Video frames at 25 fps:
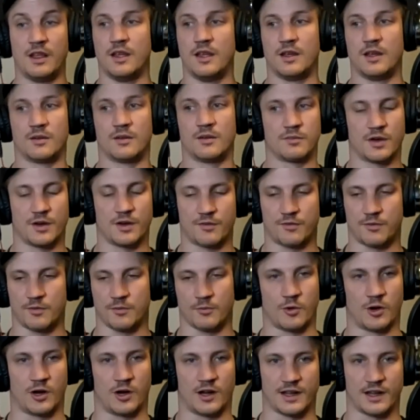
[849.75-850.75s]
But from
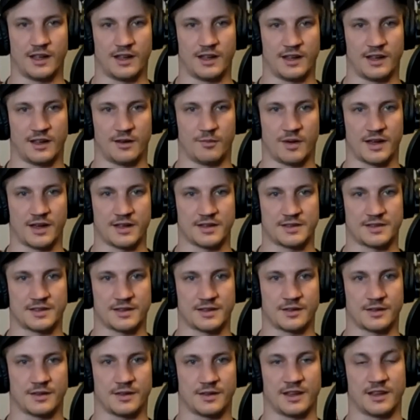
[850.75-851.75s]
walking and
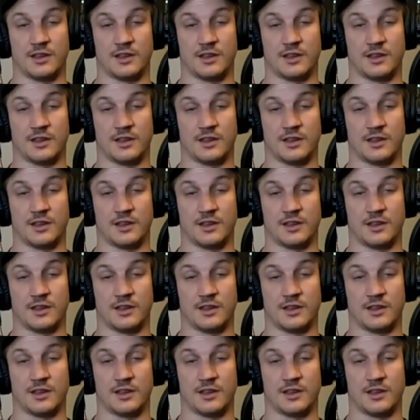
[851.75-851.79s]
bicycling,